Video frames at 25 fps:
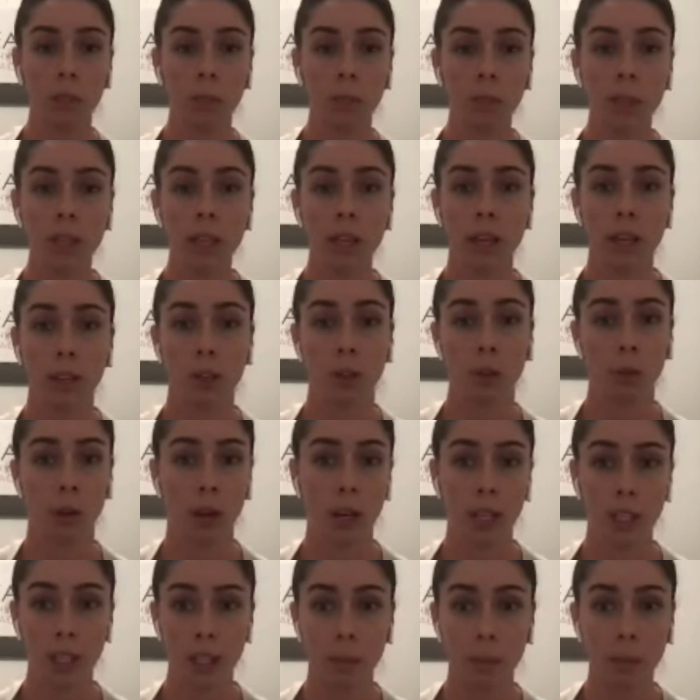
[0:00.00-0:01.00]
me and
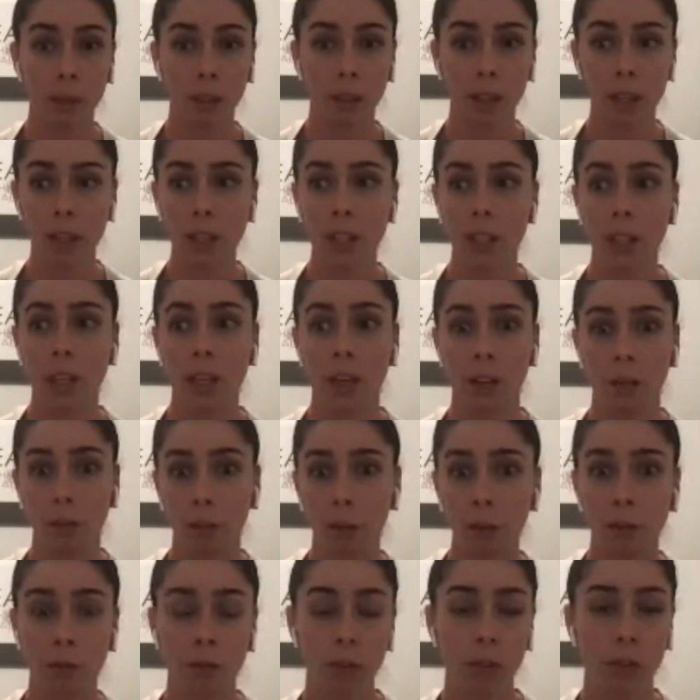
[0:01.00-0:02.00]
try some of these if
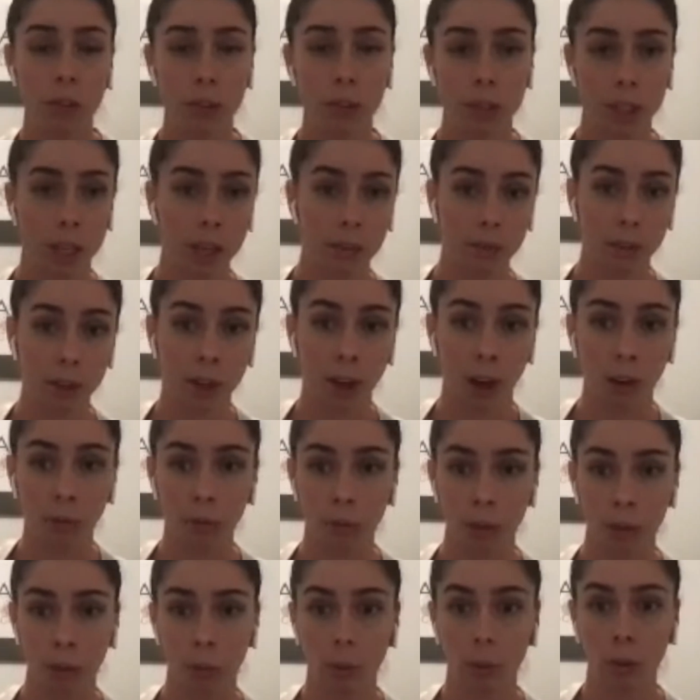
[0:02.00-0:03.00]
you feel safe and
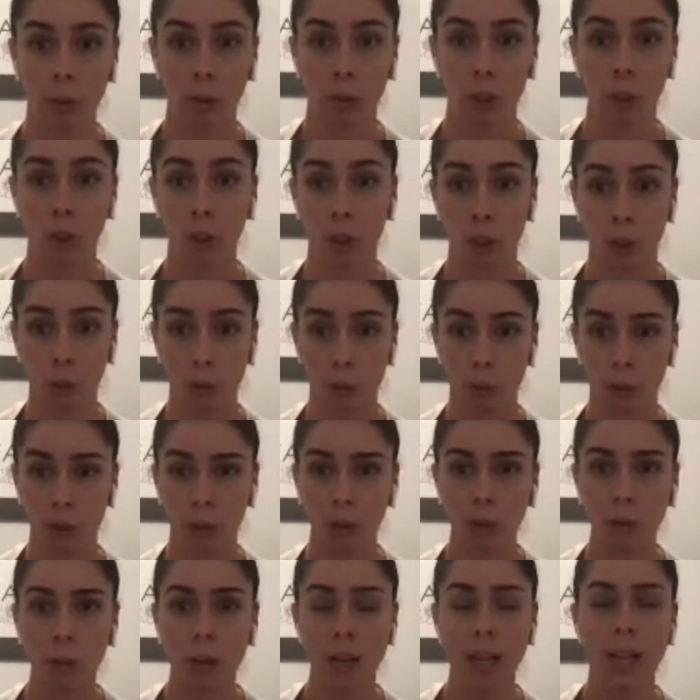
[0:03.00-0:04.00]
comfortable to do
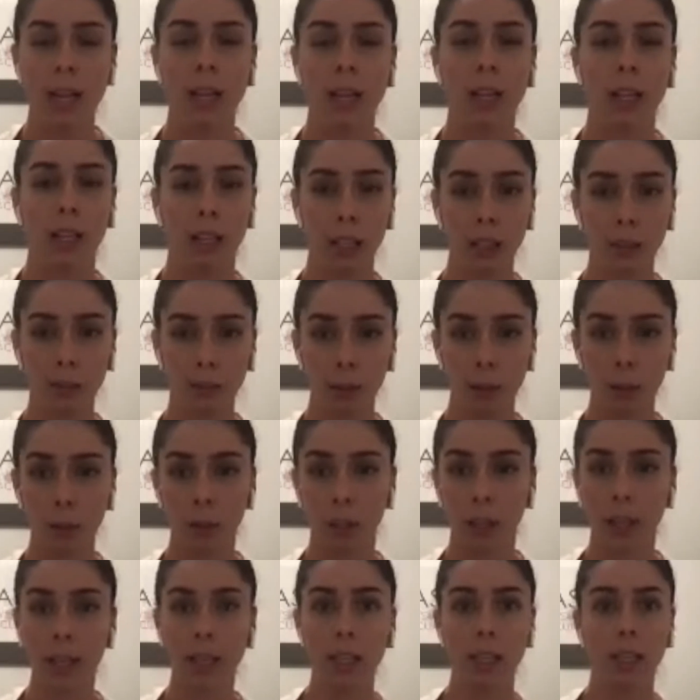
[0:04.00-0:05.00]
so, if you'd
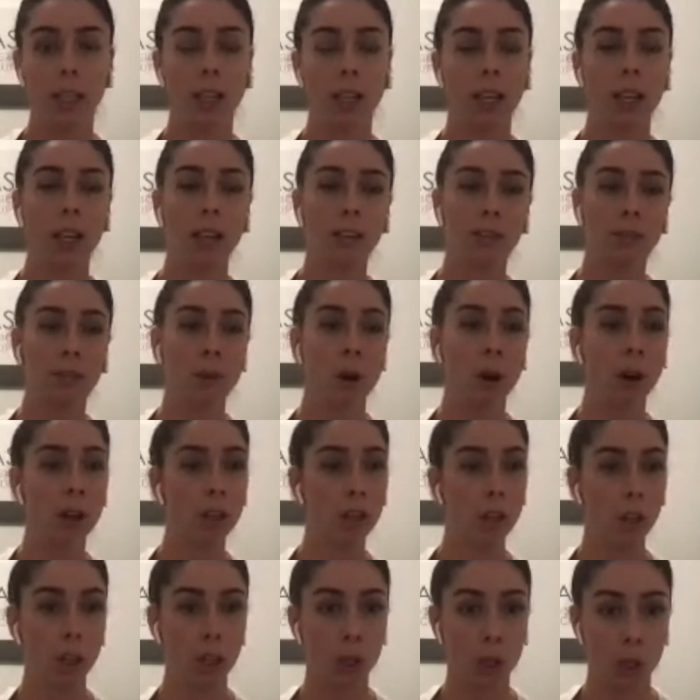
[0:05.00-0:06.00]
like. If
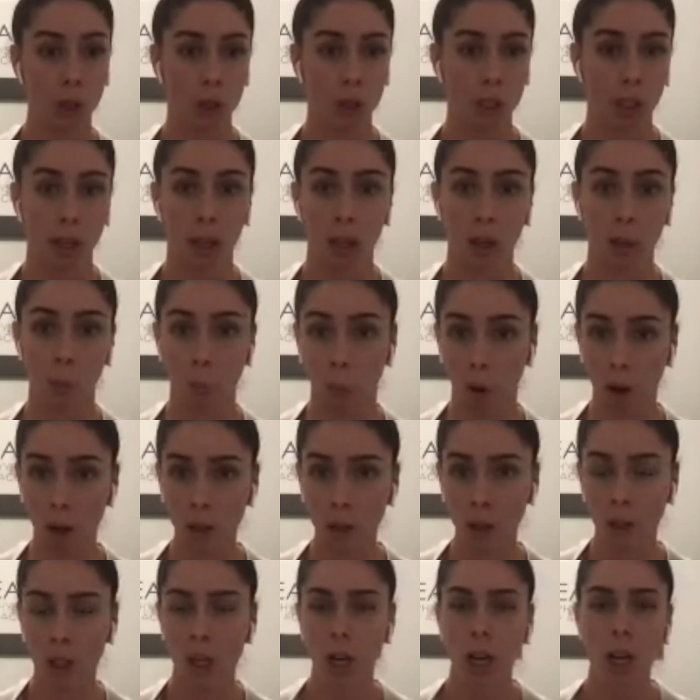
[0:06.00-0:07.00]
not, you can just kind of
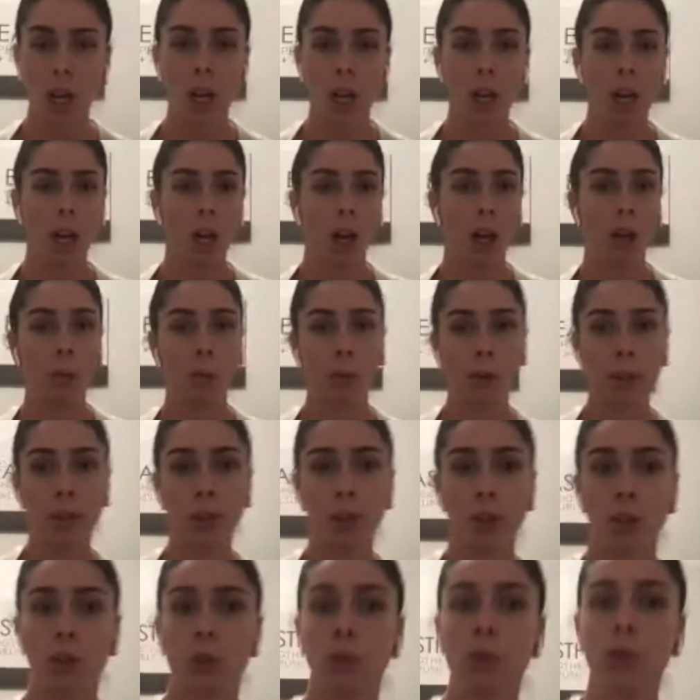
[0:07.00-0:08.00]
watch. I want to
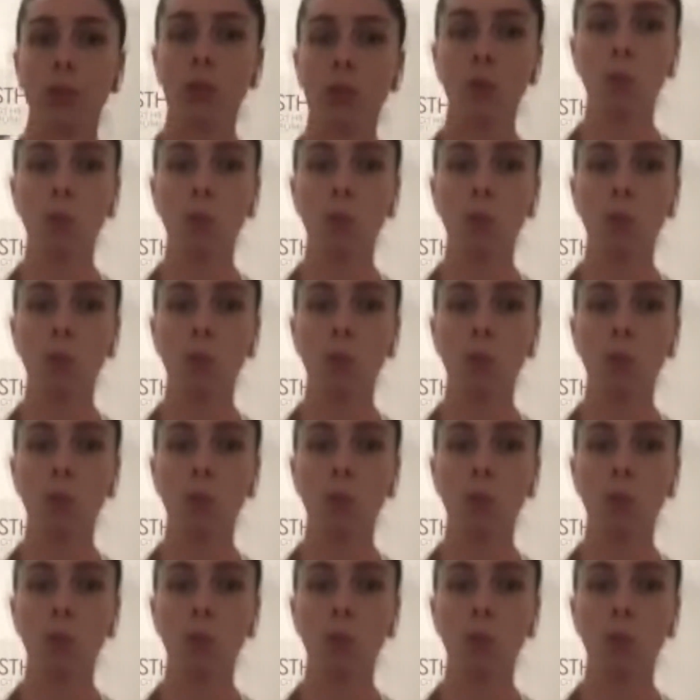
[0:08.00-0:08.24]
show you